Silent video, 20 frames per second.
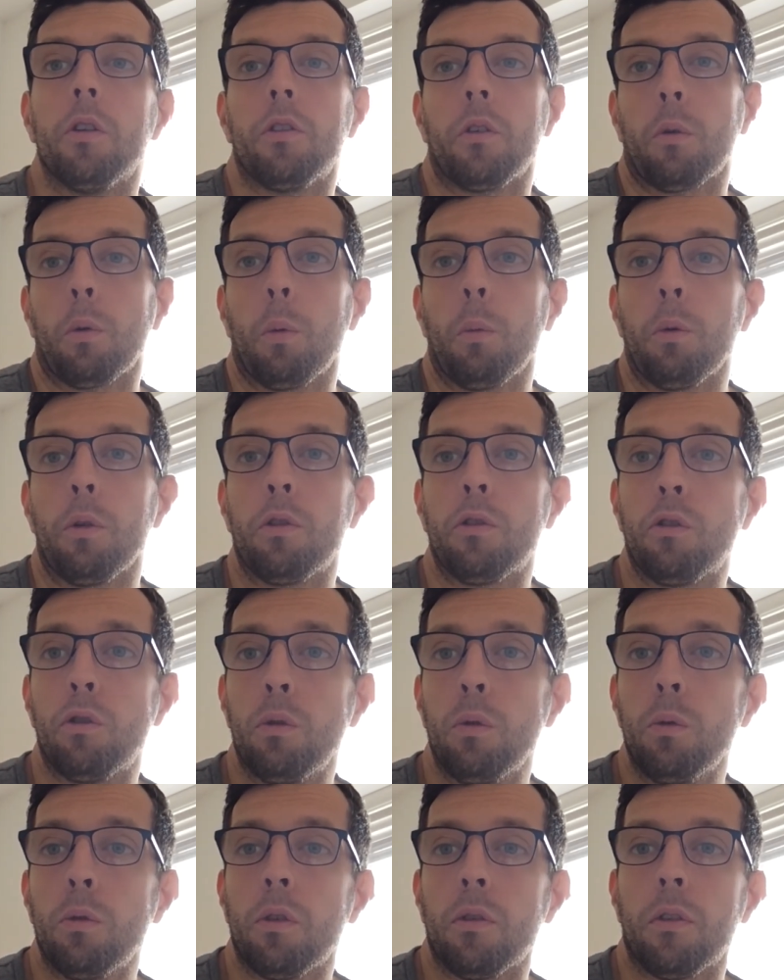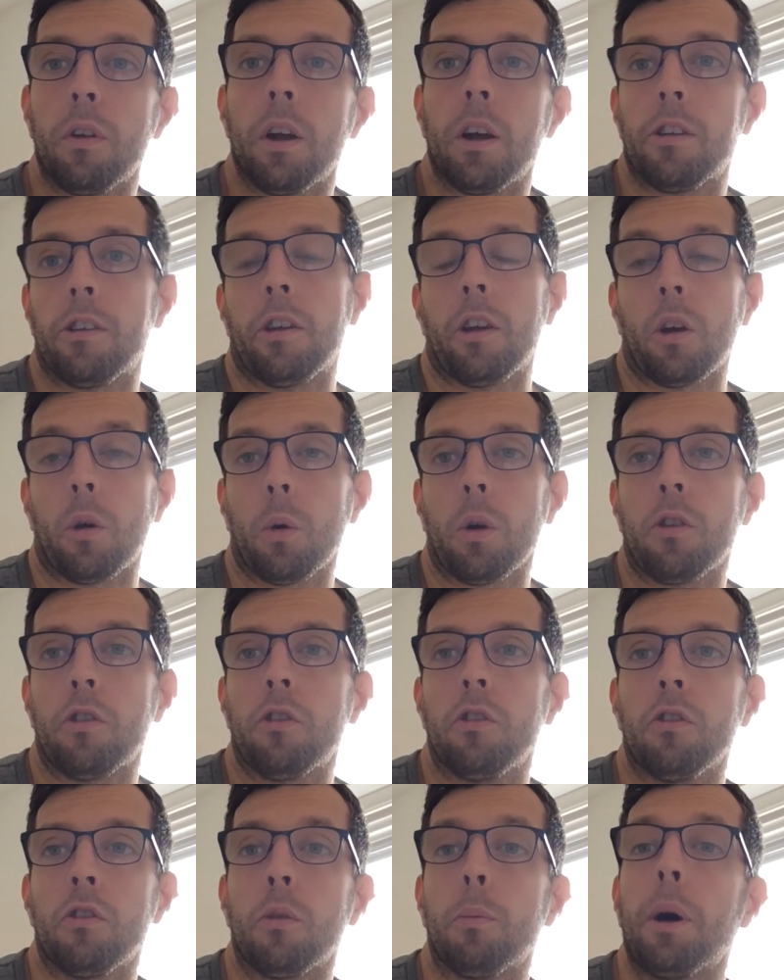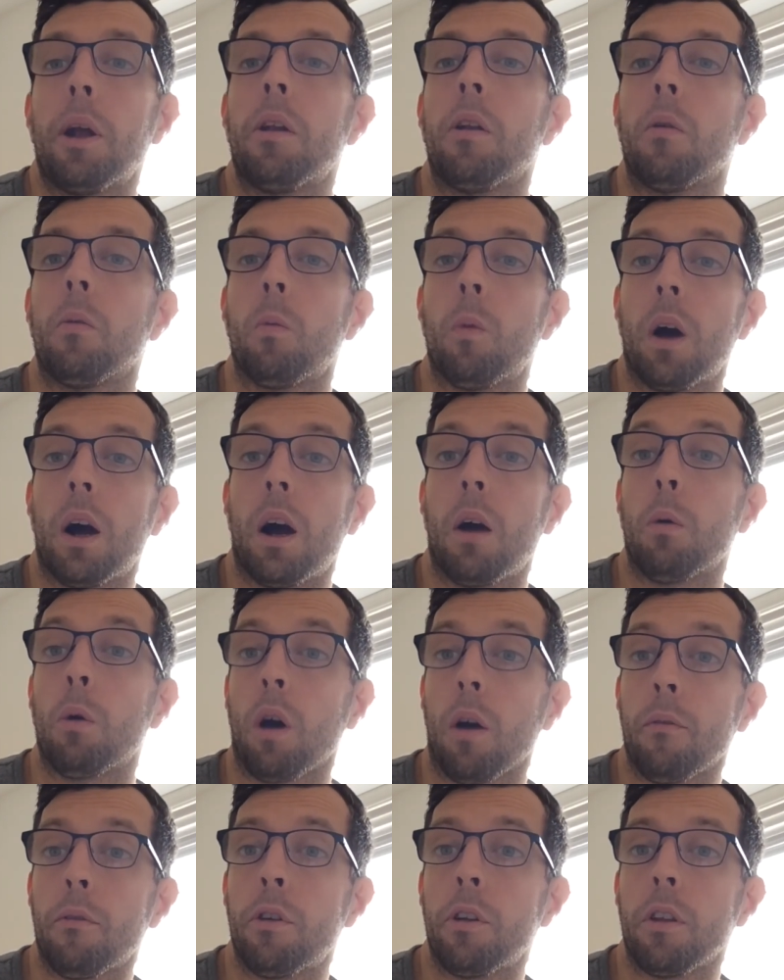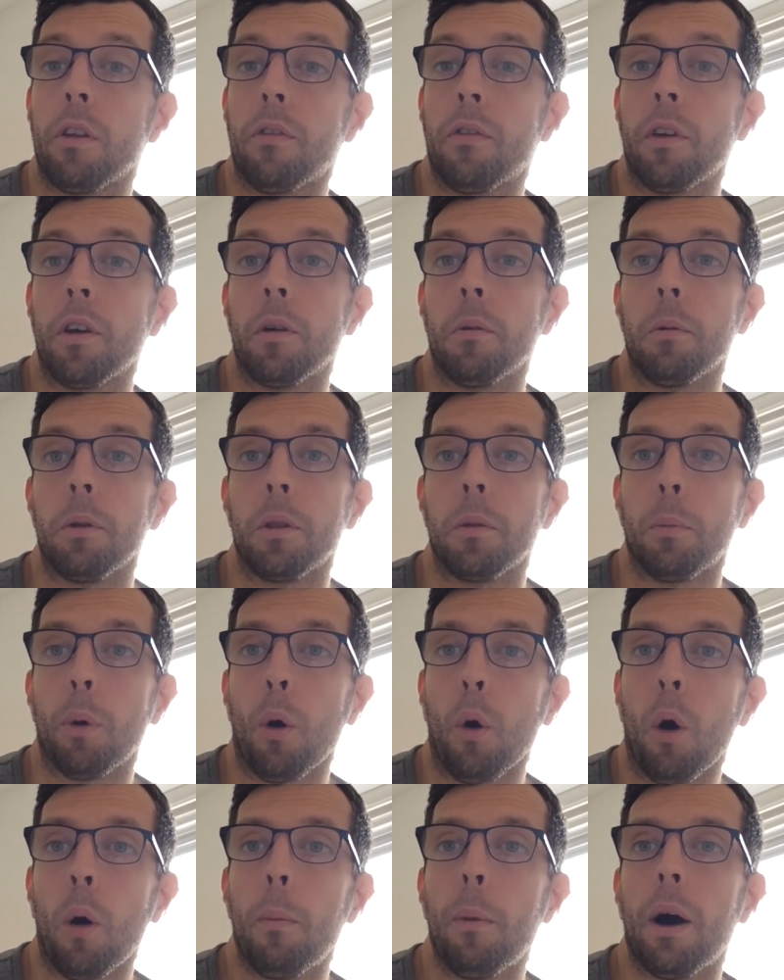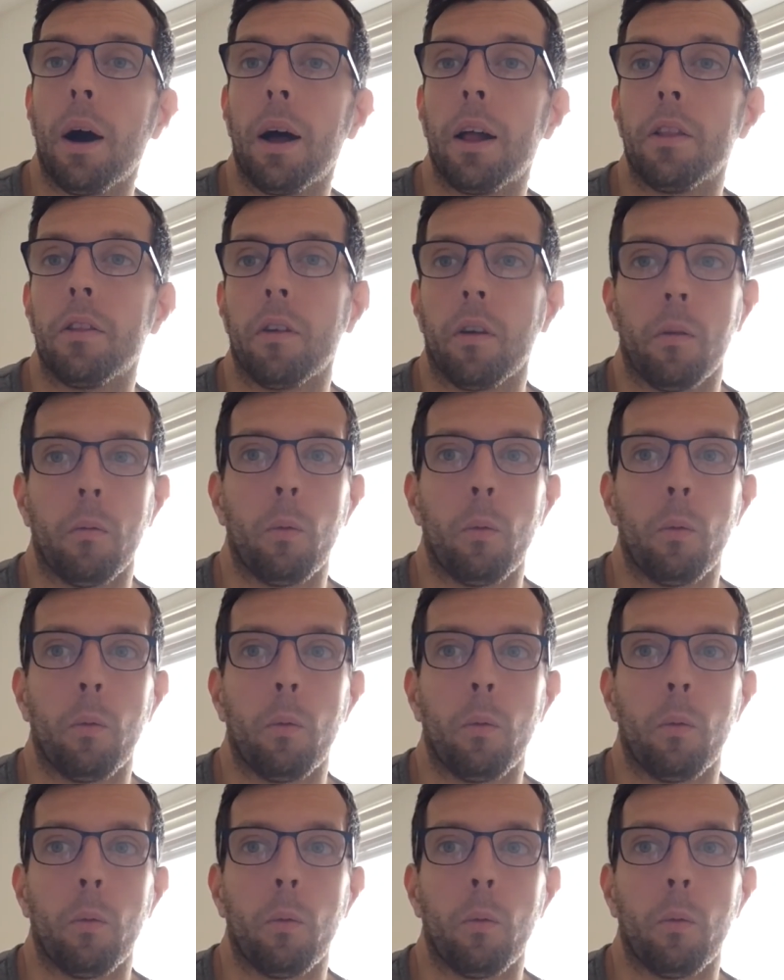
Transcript: I've come up with 2 different essay questions depending on how confident you feel with the poem and